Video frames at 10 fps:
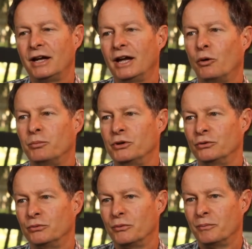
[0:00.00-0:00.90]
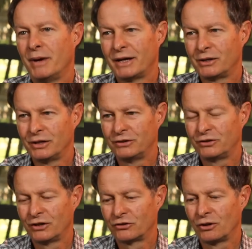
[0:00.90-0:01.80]
help you medically, it's
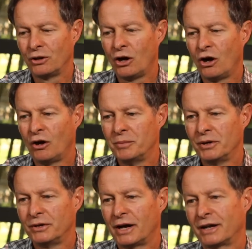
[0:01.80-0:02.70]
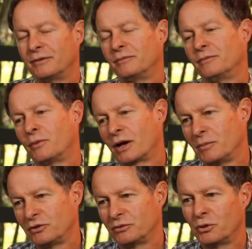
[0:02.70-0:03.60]
against the law, but I can
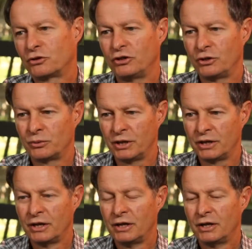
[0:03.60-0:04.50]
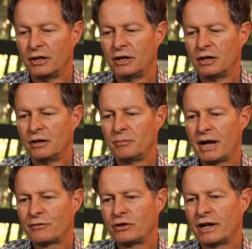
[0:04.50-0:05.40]
recommend some books that you read. But
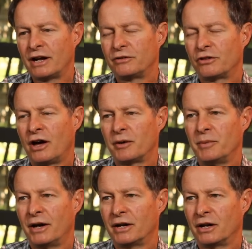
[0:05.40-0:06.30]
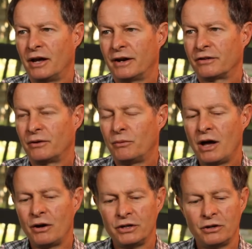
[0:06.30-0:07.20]
after that, I thought about it a lot, and I thought,
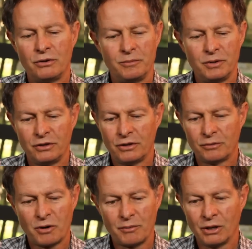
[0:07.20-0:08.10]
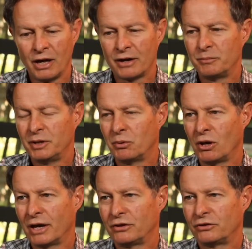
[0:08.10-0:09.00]
wow, you know, I mean, there are probably a lot of people
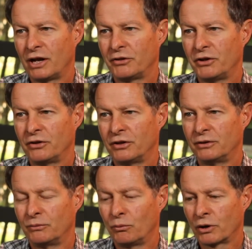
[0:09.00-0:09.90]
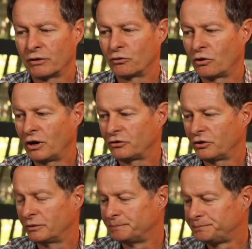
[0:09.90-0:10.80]
like this out there that are working for us,
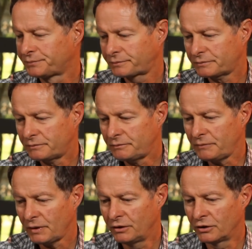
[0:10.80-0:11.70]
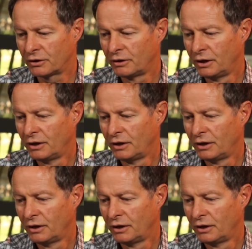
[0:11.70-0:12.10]
that are, they're,